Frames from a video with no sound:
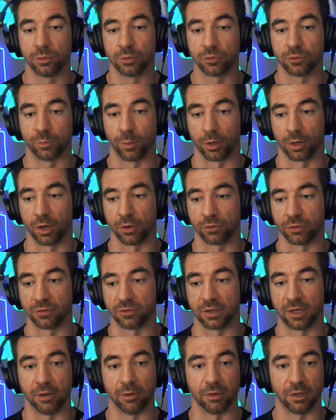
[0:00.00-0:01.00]
smart contract
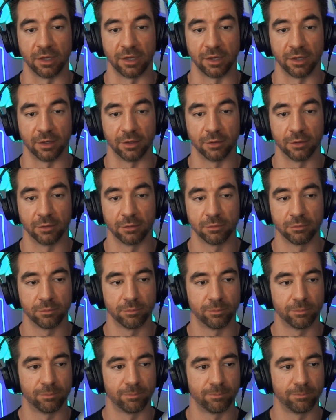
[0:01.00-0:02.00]
security
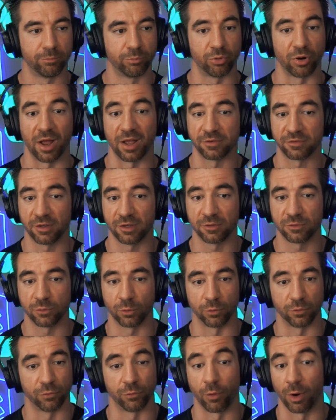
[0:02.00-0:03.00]
process
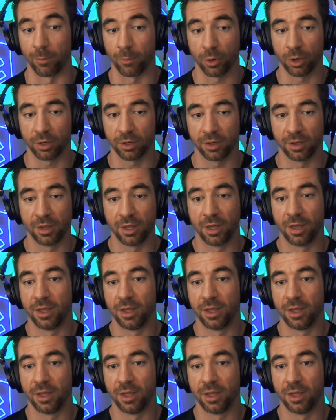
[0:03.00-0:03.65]
or framework.